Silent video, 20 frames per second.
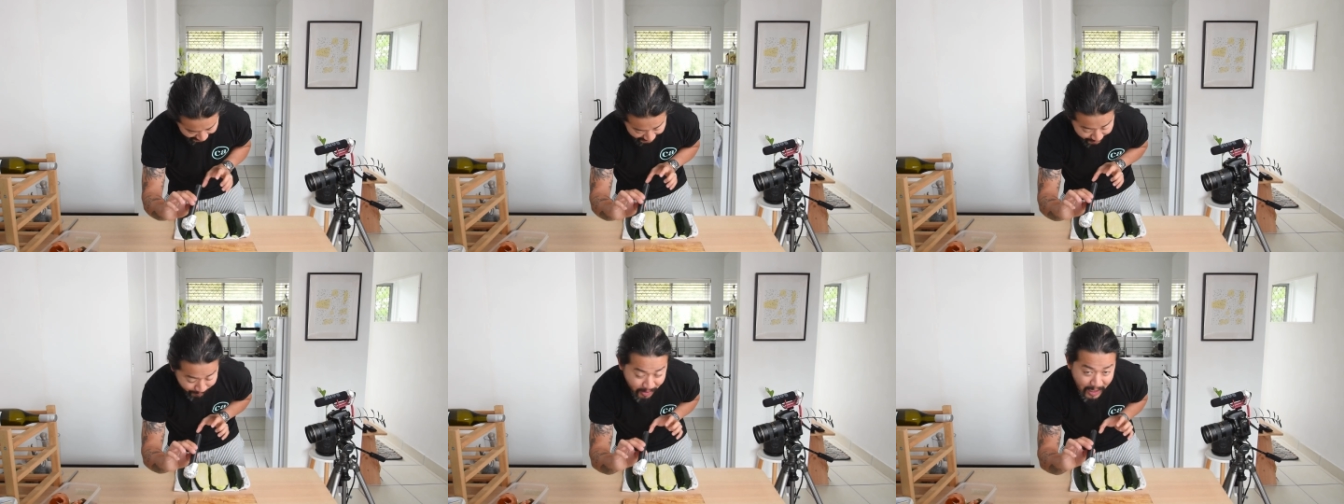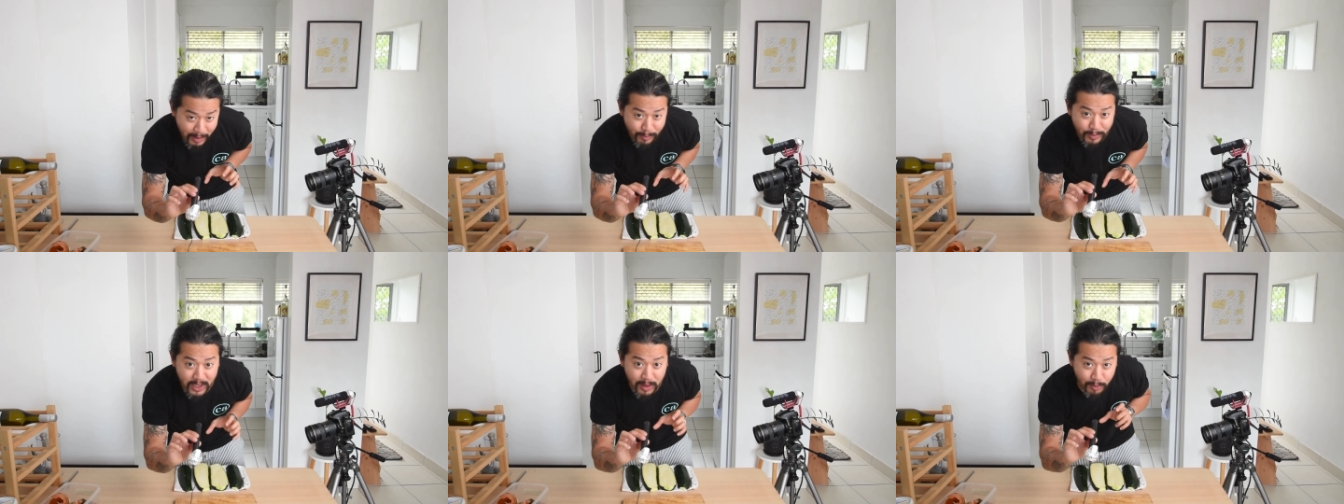give
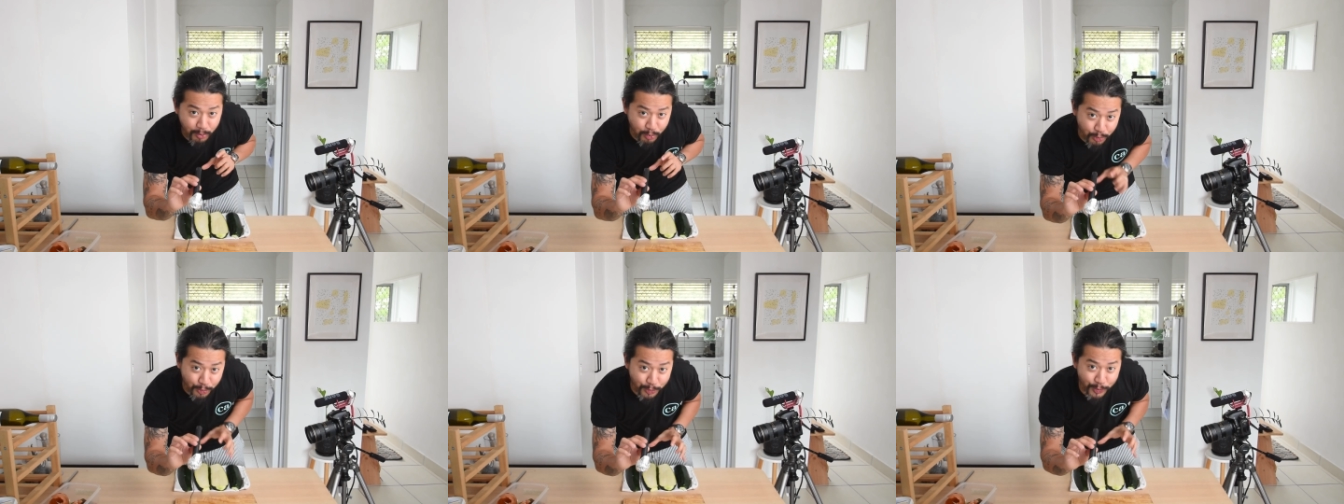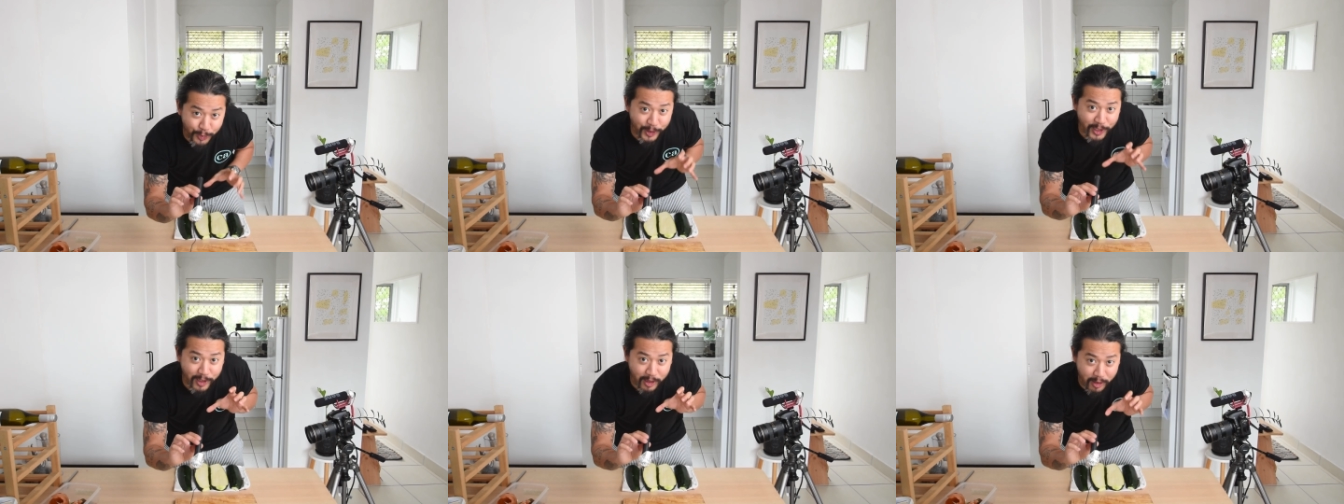them some
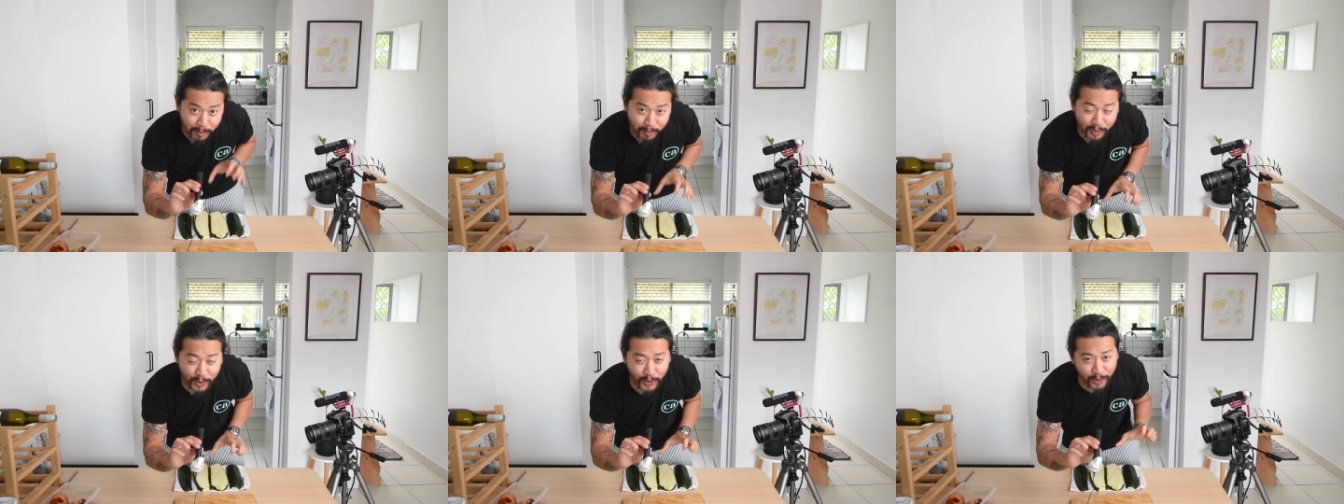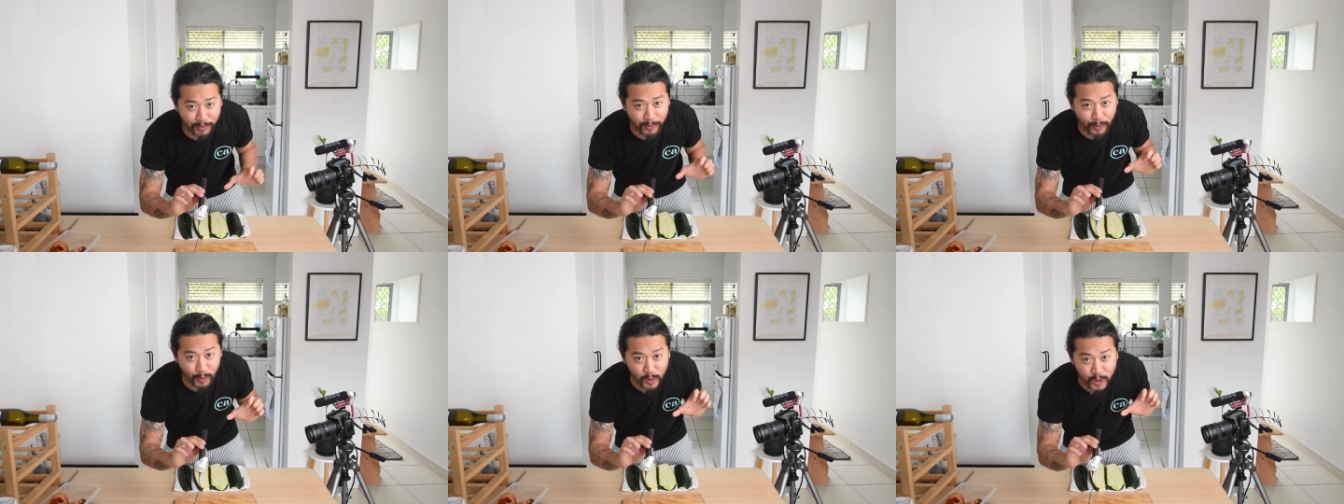really
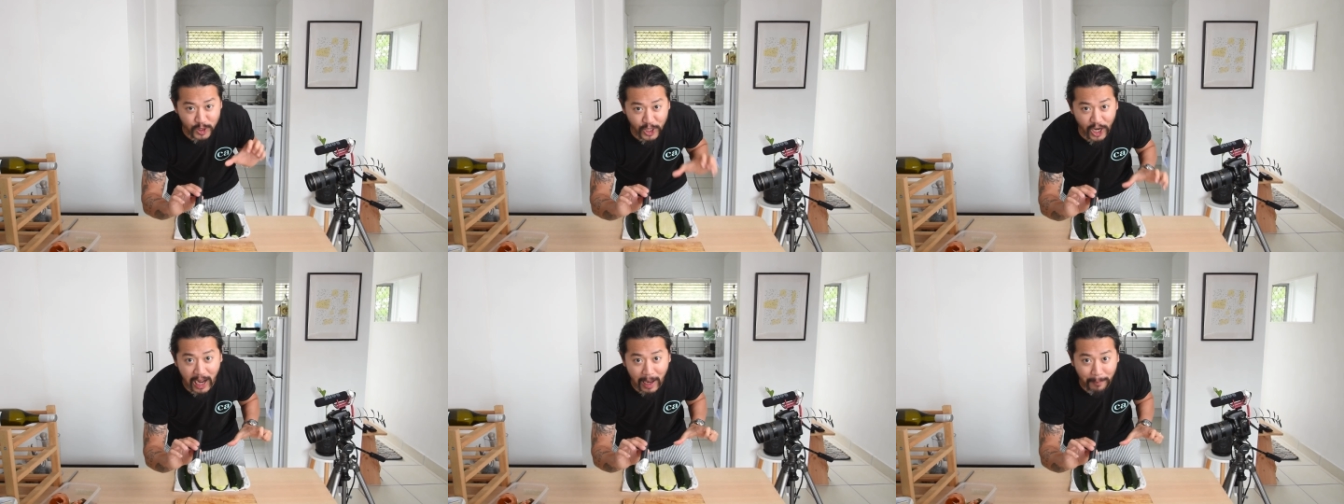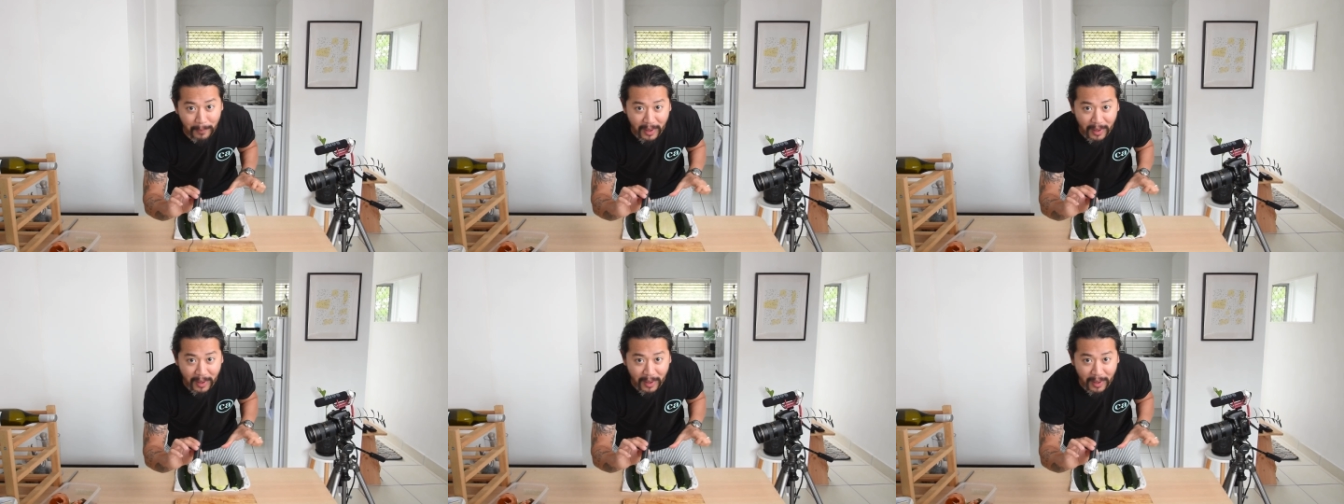beautiful char